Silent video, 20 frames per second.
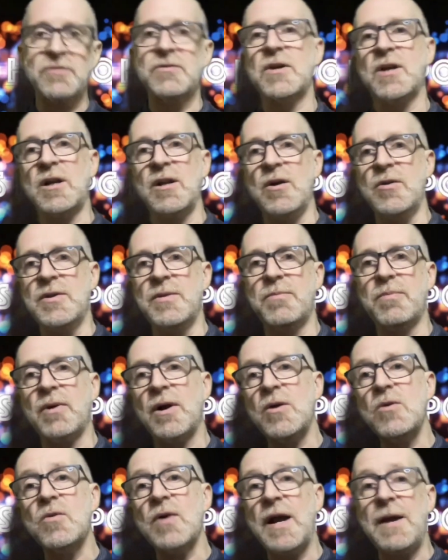the cloning
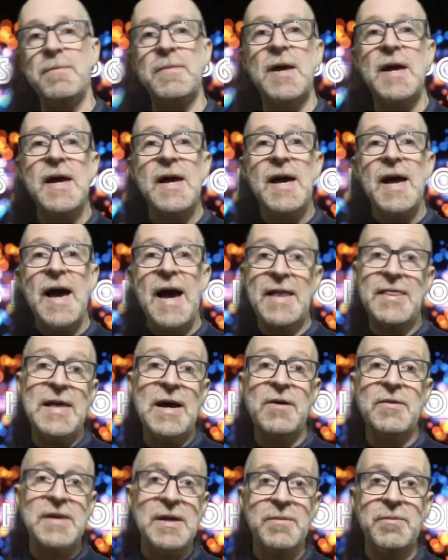program, and
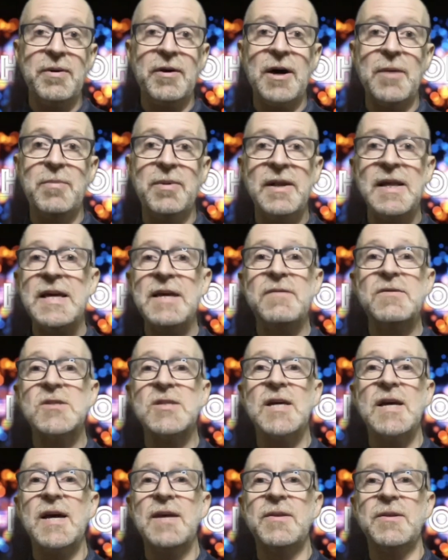now the Empire
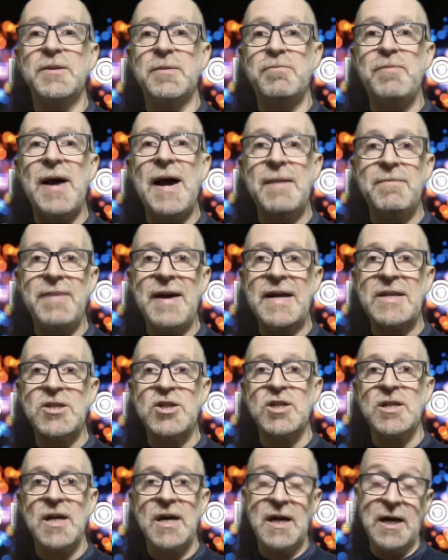believes that the Bad
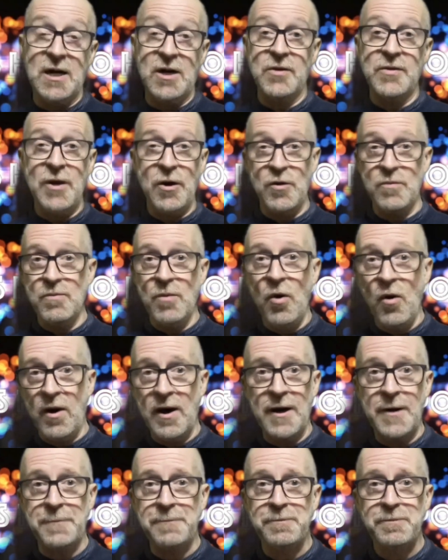Batch are no
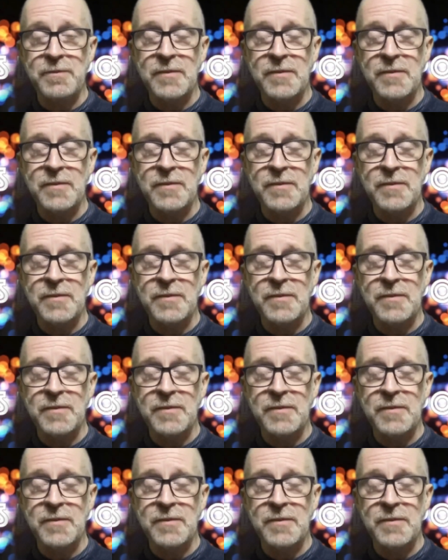more.